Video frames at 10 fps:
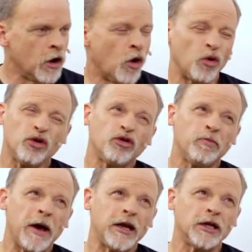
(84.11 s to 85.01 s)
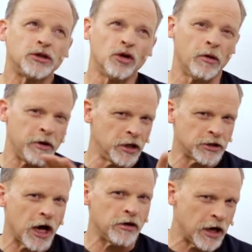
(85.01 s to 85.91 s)
Or you should pay attention to it, but here's
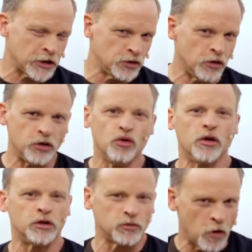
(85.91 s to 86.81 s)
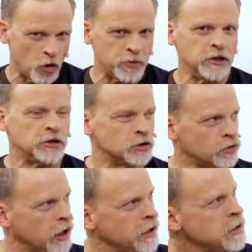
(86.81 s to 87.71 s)
how you actually do it. You do it in small pieces,
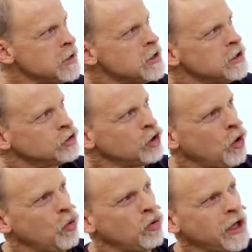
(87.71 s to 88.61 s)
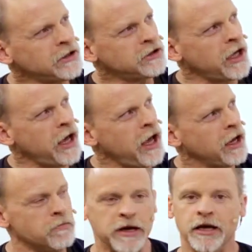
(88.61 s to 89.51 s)
right? So let's
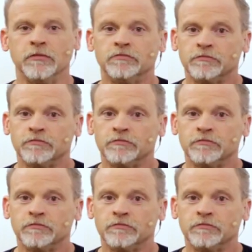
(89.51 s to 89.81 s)
take me.